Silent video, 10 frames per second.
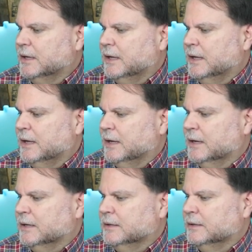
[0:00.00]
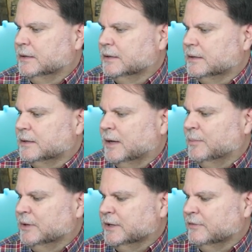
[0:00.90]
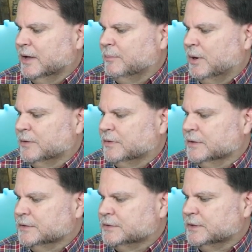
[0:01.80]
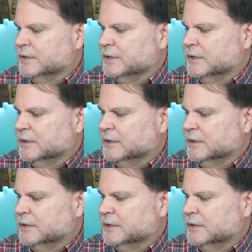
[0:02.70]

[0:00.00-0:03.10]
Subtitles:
and I believe I bought this in